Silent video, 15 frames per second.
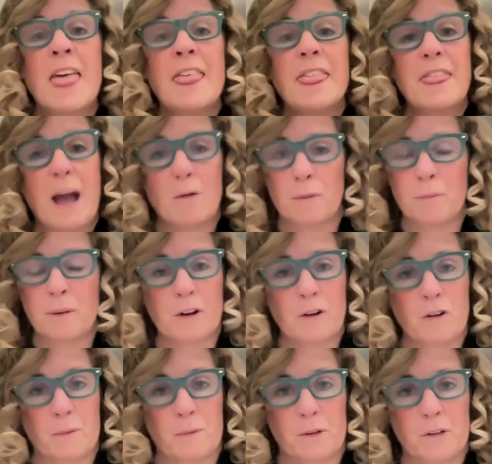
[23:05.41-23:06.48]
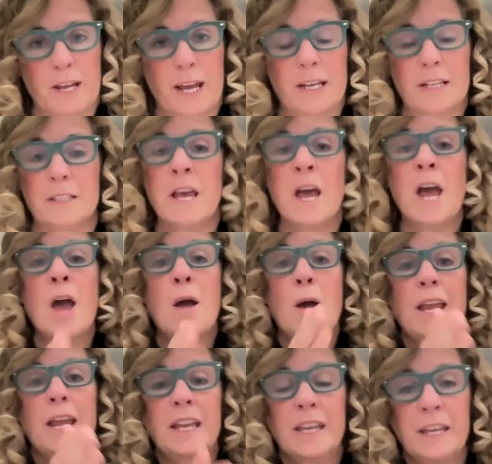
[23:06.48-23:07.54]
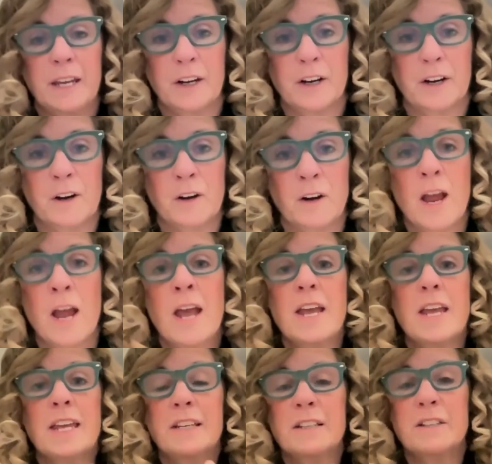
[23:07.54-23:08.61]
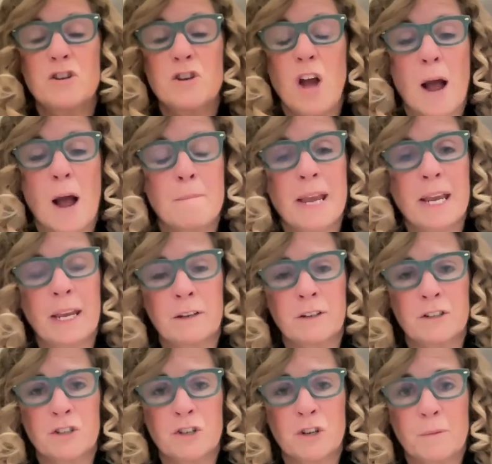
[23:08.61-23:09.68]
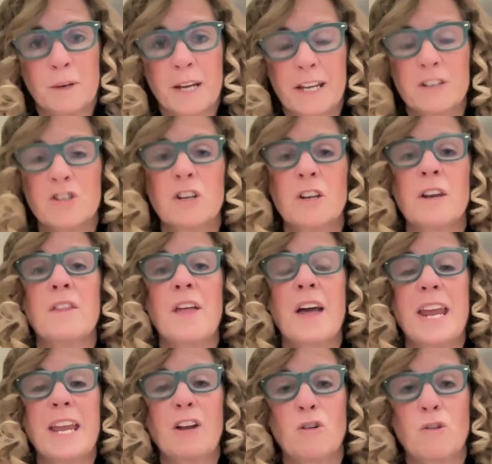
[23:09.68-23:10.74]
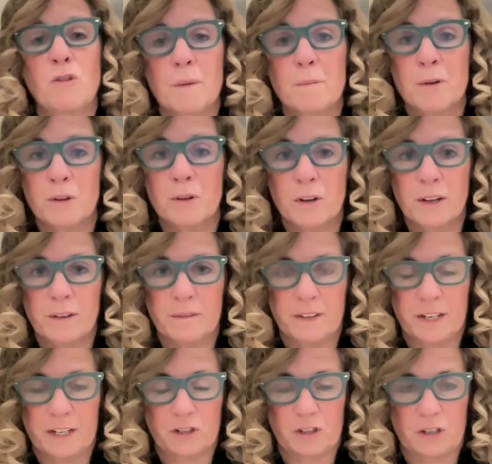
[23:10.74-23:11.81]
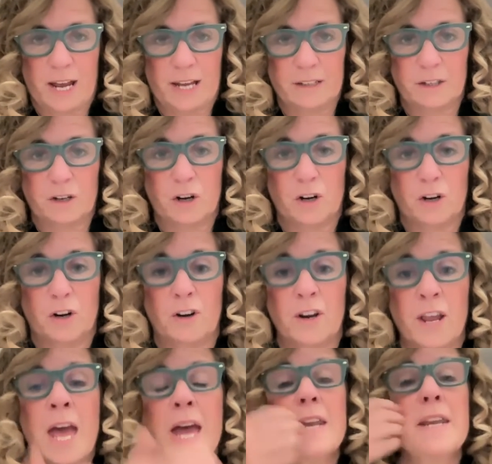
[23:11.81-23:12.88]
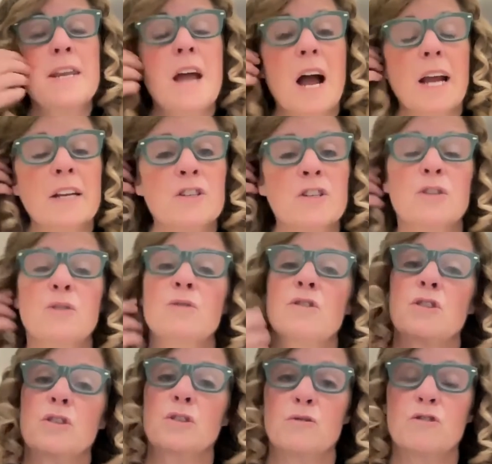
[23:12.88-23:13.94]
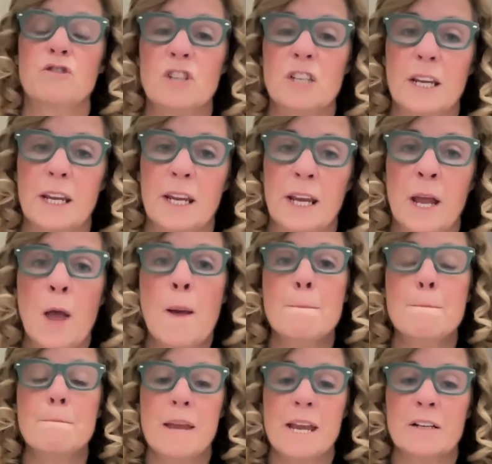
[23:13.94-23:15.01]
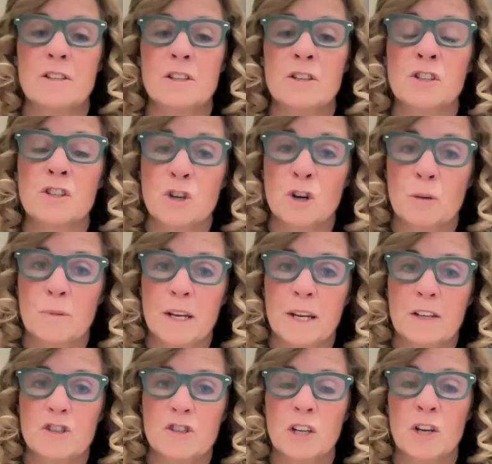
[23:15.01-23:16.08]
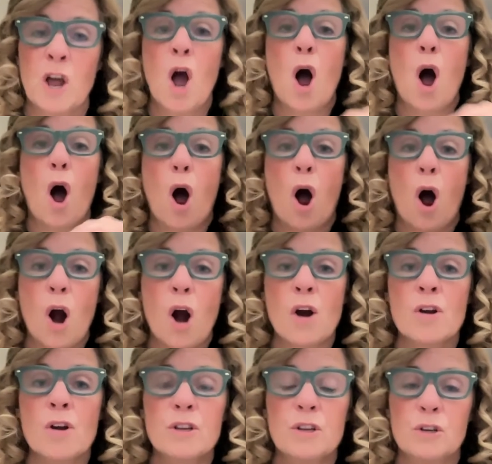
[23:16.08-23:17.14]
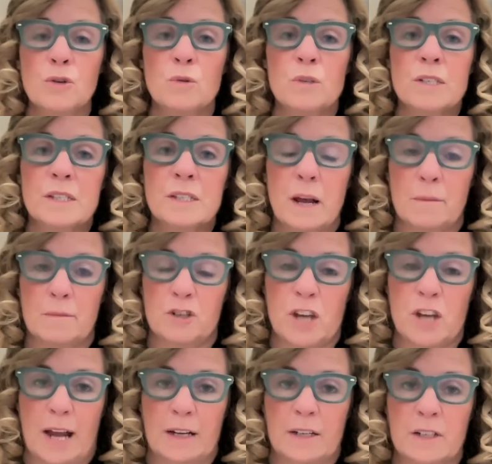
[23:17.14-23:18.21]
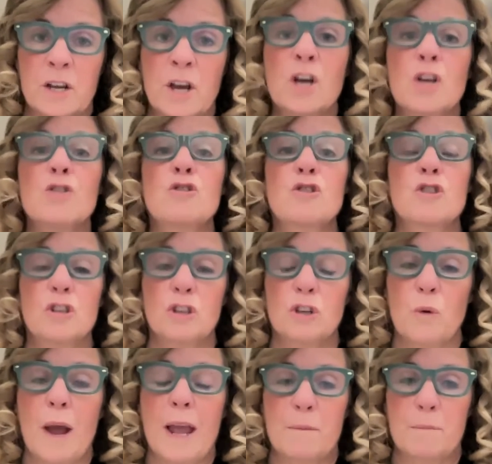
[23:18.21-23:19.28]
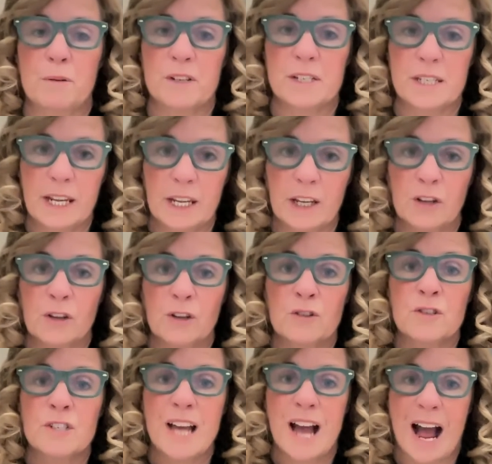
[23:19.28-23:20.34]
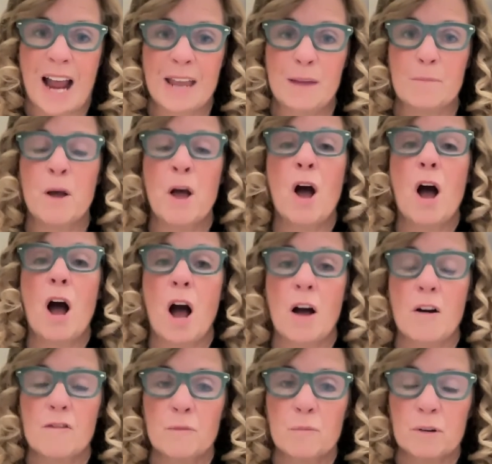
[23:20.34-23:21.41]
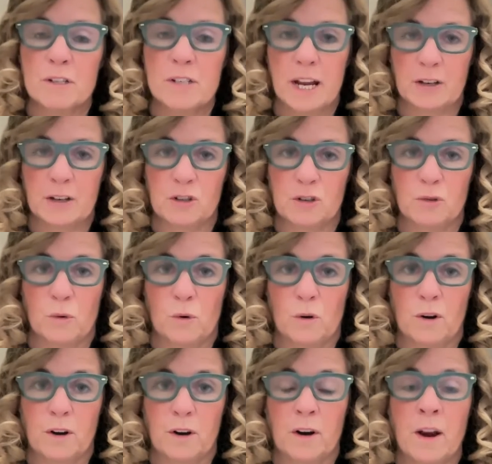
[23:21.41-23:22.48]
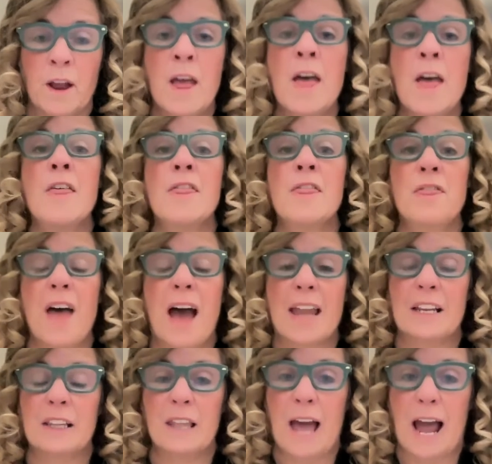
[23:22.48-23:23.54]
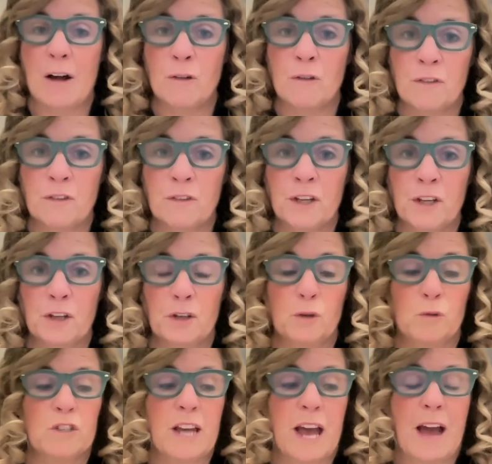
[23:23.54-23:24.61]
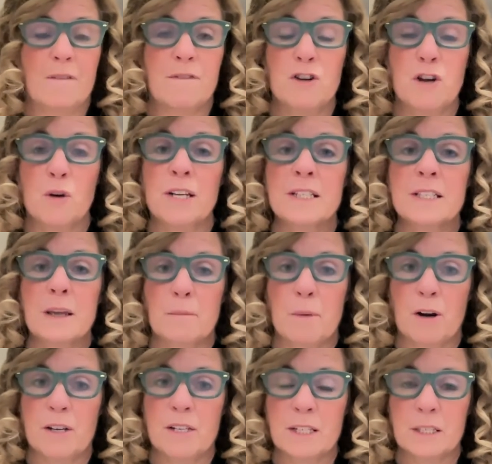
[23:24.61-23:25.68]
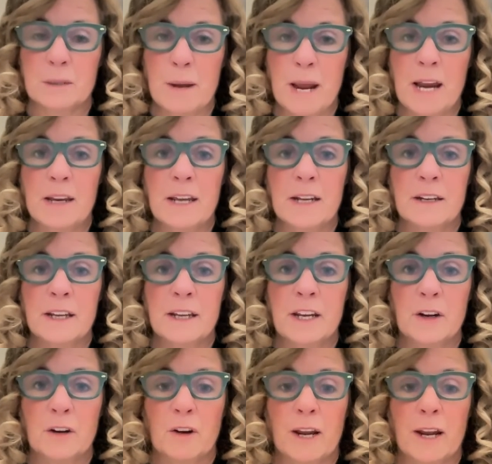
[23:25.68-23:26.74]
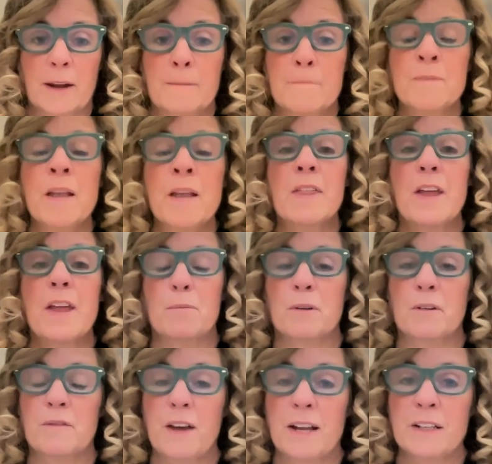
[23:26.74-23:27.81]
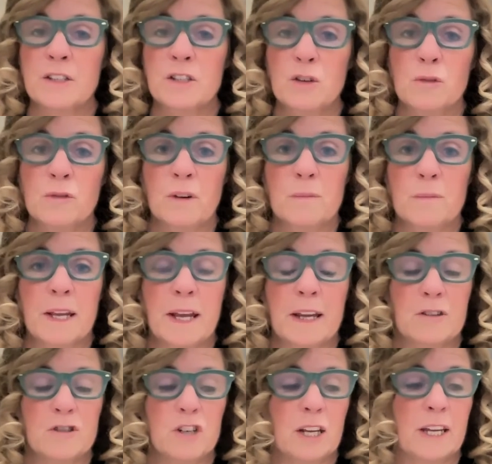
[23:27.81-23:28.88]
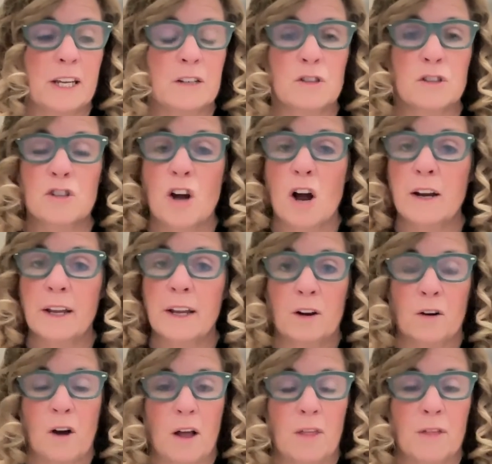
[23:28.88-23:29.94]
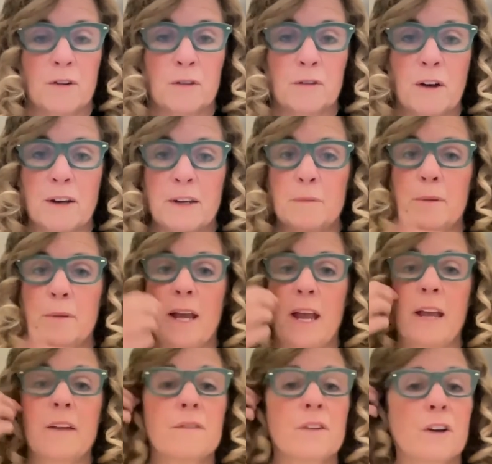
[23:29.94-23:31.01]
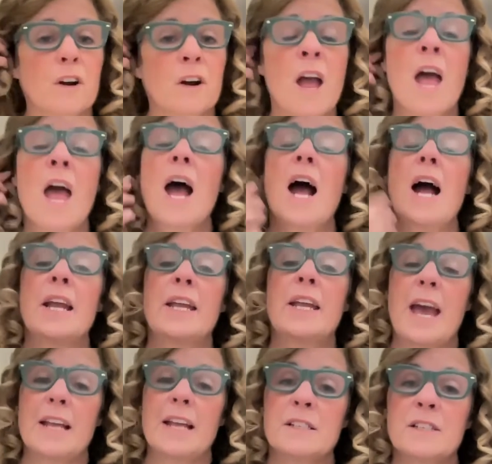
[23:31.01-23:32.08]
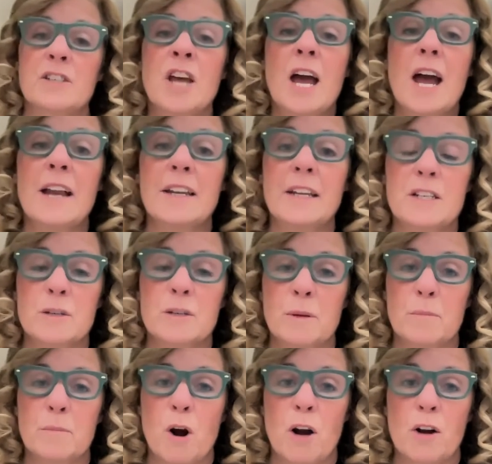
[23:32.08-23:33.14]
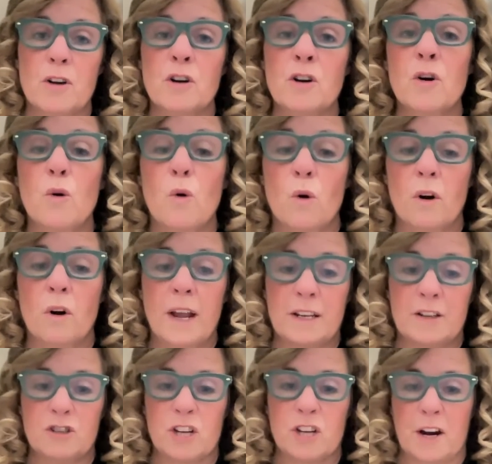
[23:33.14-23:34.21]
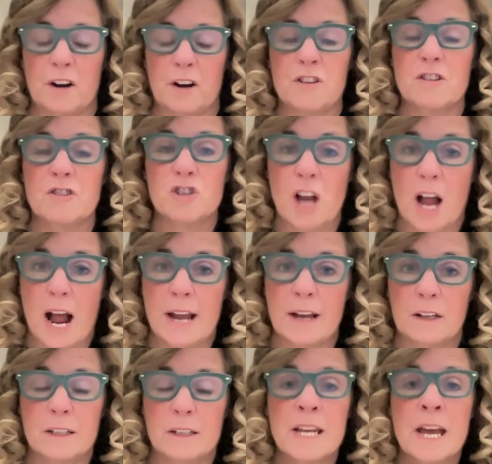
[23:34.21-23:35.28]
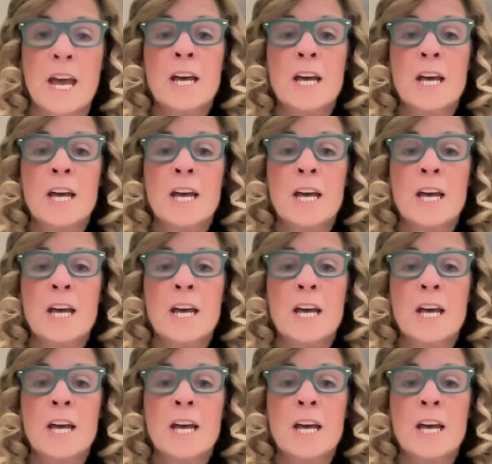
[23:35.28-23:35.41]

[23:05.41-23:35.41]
That would be a criminal case. Here, it is not making a determination that a criminal conviction has occurred. 922G makes the determination, are you subject to a particular type of protection order that allowed for you to have notice and participate in a hearing that prevents you from engaging in stalking or other threatening behavior against an intimate partner or a shared child.